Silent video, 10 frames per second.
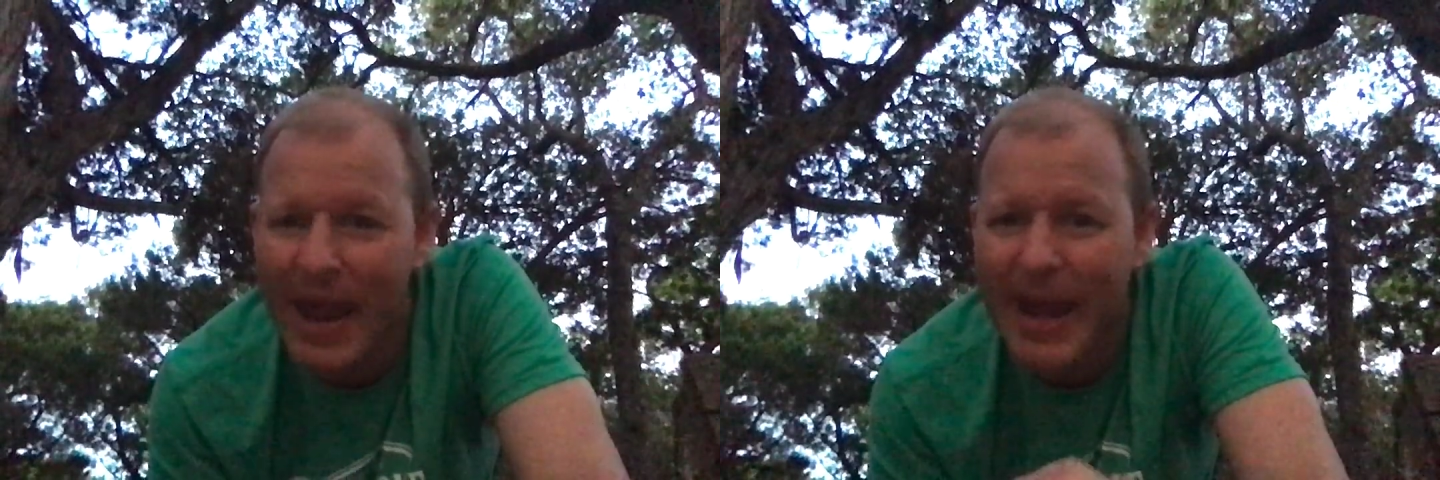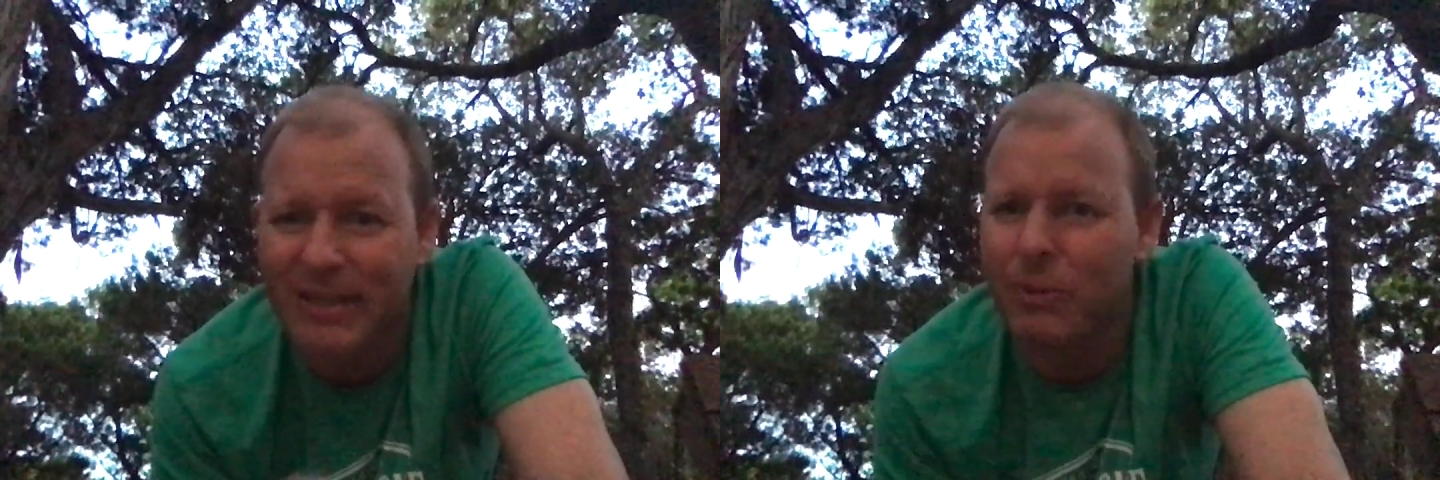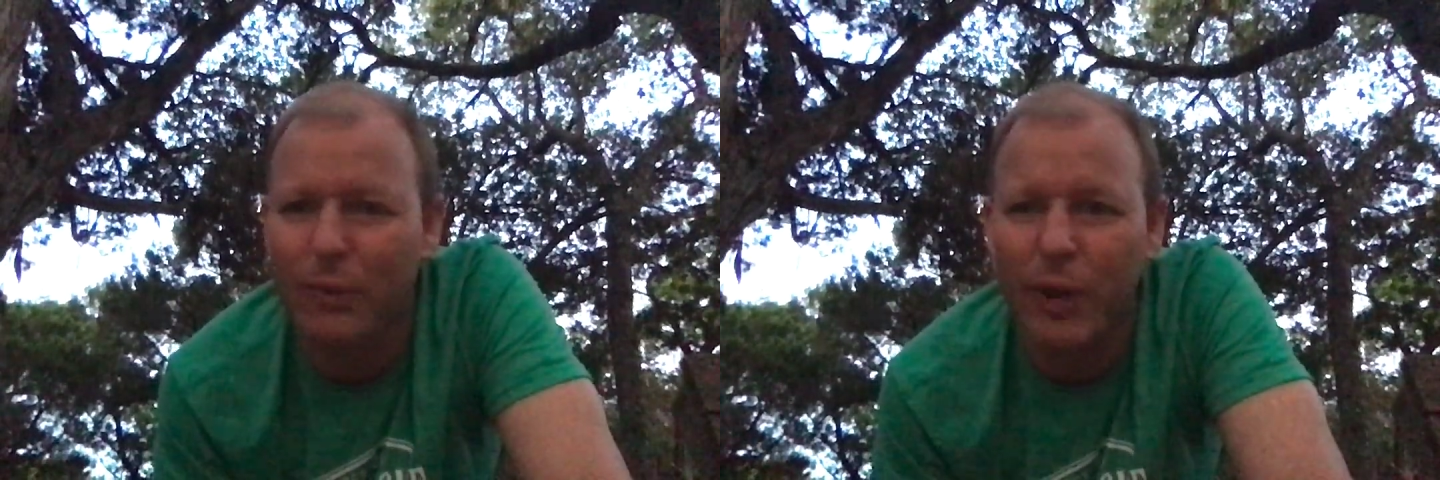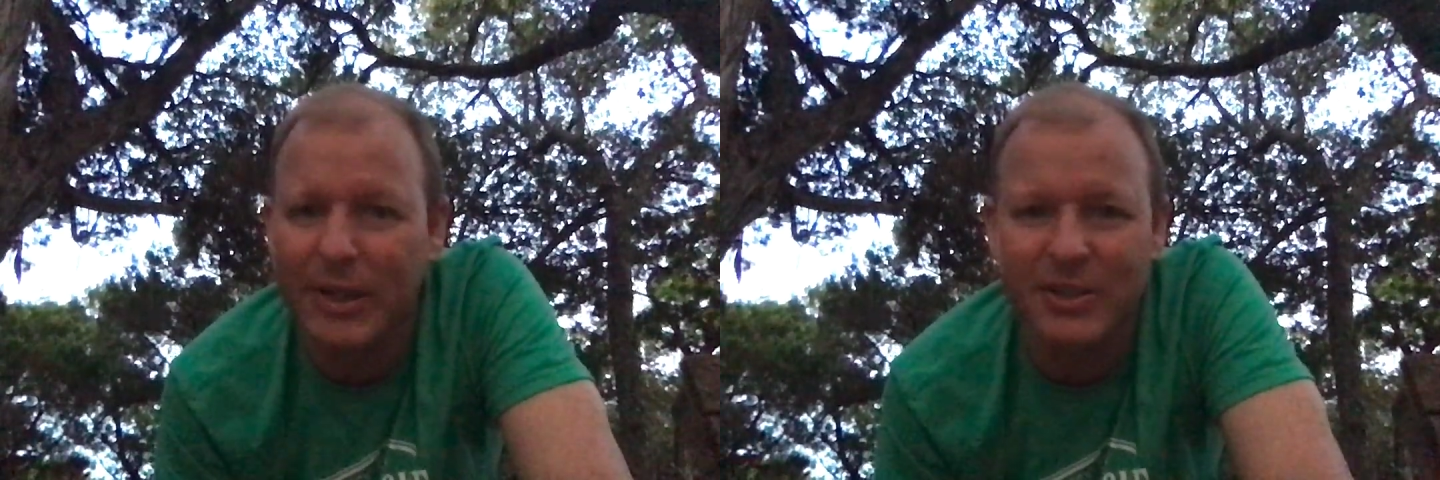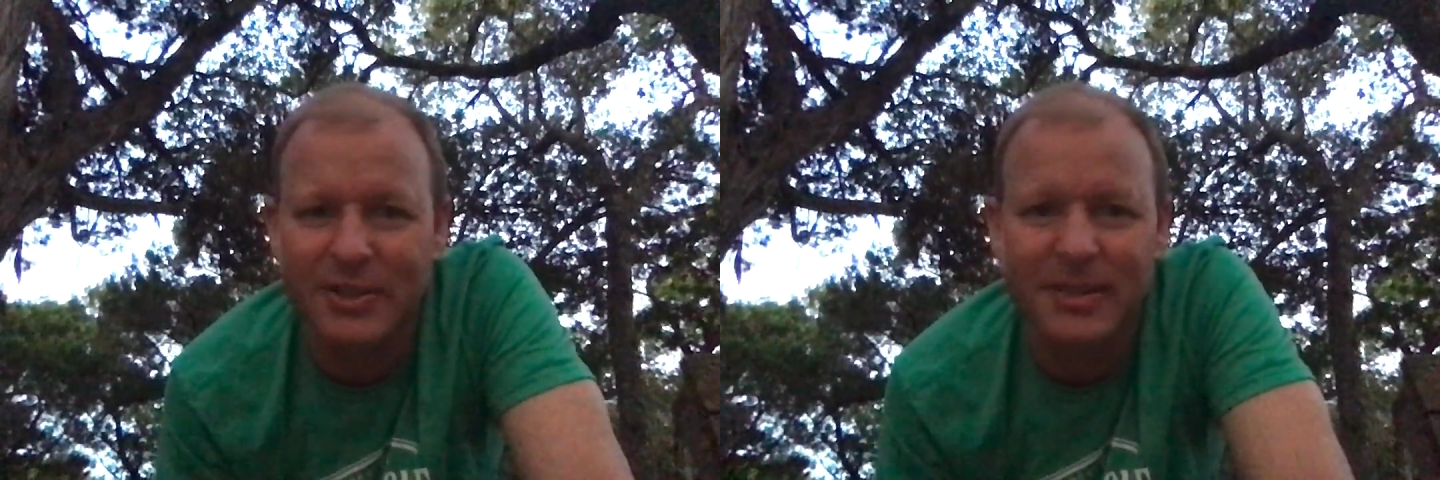acts, my
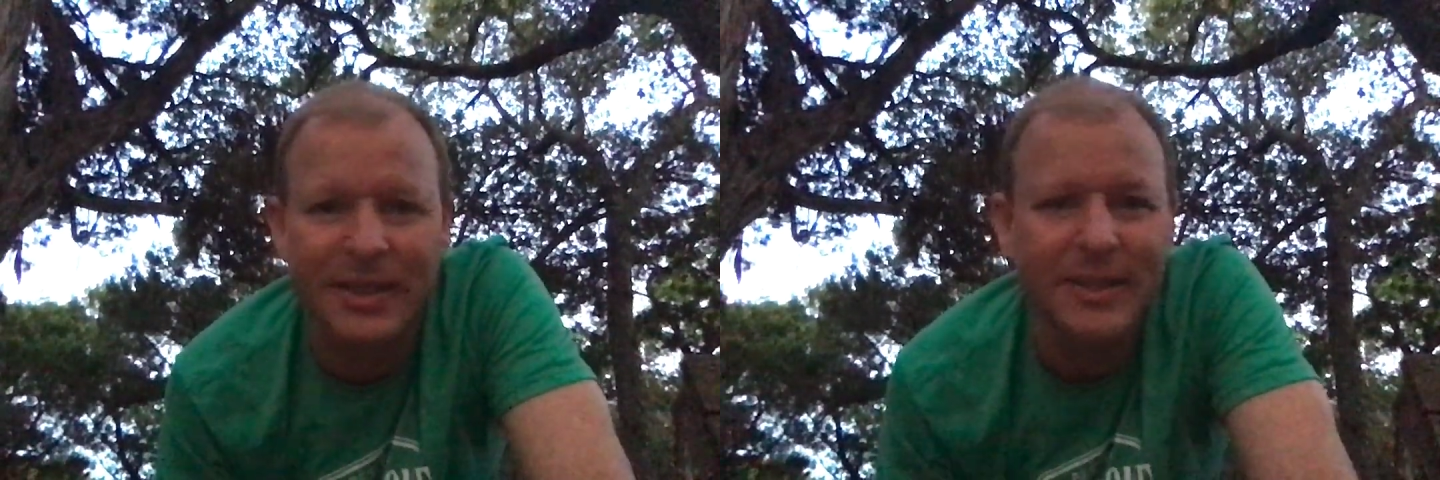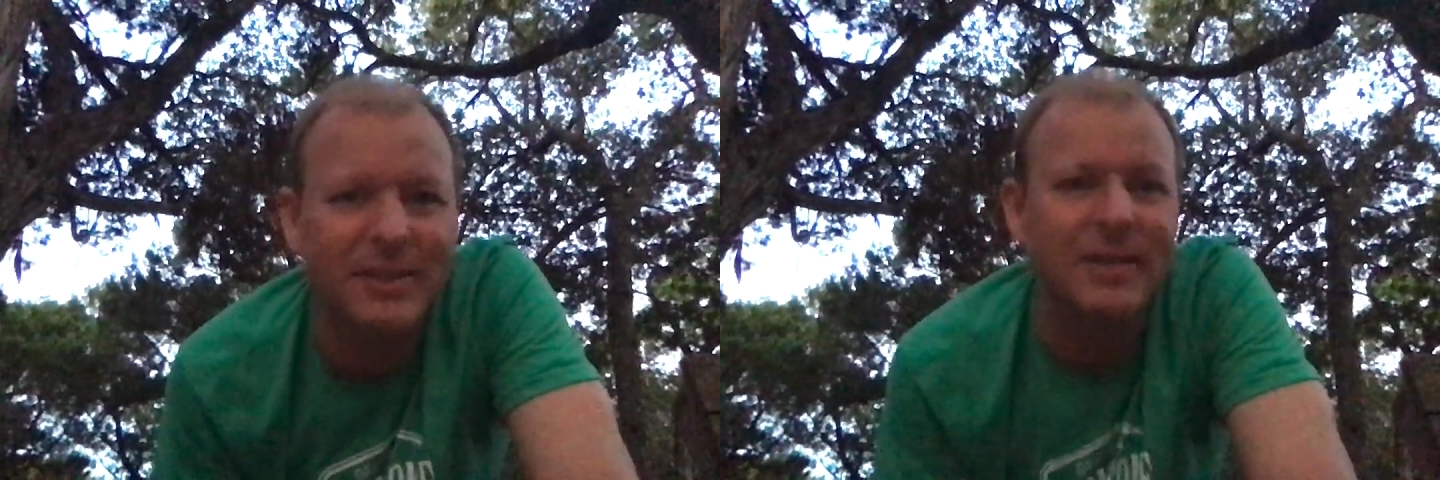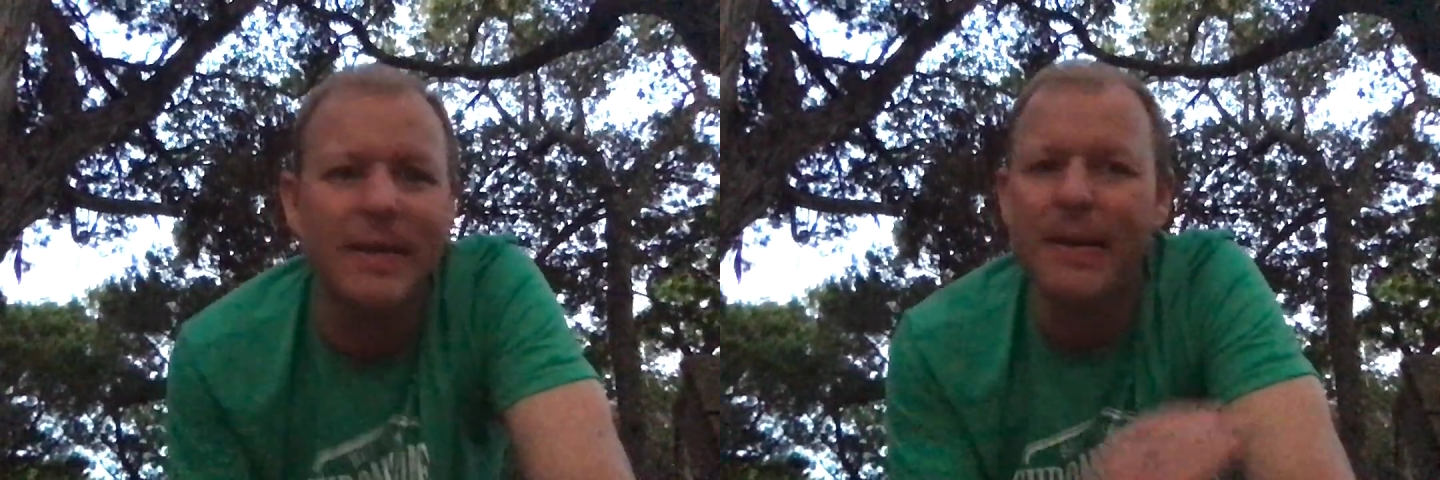righteous deeds,